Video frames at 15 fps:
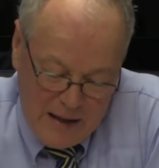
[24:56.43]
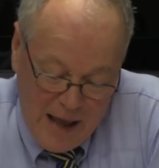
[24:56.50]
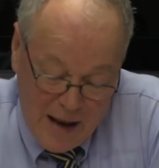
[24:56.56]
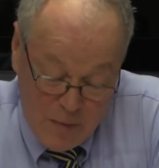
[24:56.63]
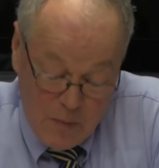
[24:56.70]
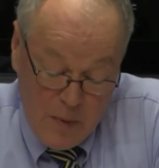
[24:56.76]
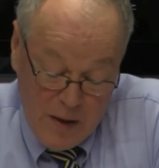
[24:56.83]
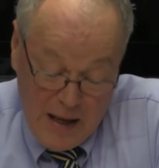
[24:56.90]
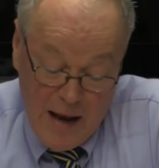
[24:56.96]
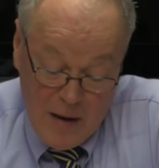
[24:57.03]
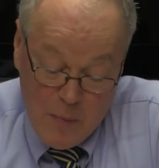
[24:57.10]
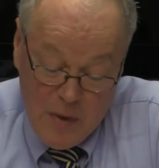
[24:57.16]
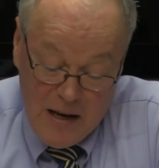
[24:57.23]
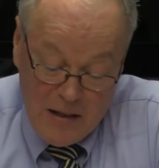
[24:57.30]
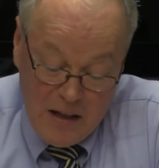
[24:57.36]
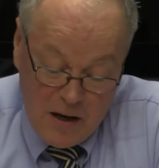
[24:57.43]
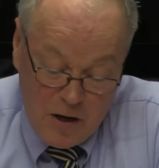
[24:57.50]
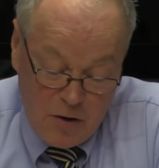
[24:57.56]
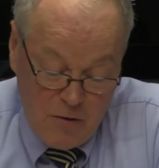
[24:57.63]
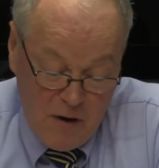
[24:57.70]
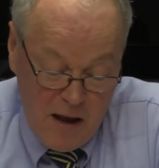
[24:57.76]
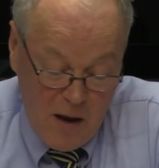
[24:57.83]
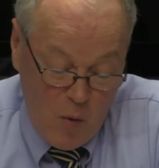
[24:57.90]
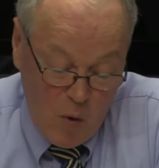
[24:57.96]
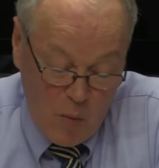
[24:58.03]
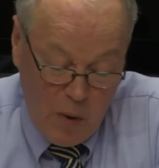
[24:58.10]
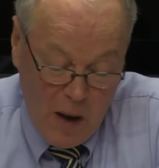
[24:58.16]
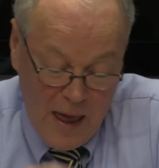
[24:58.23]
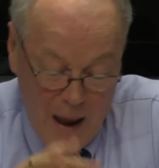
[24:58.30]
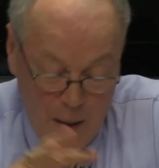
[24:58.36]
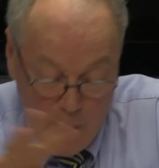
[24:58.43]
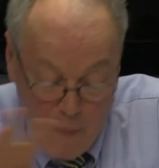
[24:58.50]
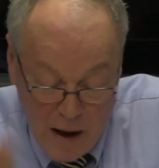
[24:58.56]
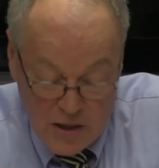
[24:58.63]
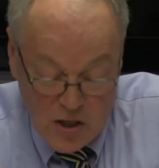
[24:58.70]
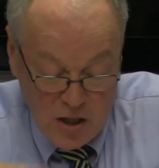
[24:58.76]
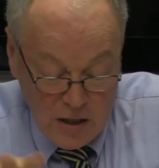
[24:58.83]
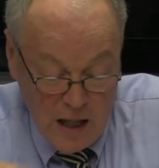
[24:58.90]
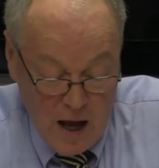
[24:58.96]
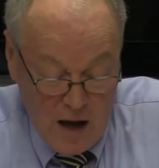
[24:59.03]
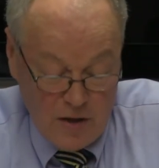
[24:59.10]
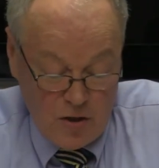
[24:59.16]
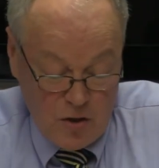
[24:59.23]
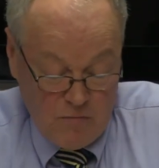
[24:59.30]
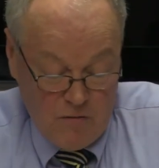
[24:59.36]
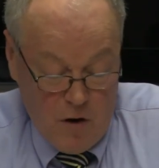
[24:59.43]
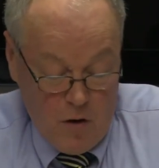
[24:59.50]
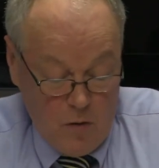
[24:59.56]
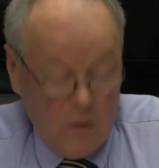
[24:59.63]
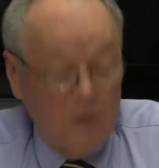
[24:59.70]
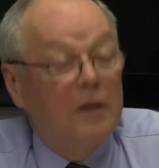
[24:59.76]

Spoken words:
can mean that Korea will play a much larger role,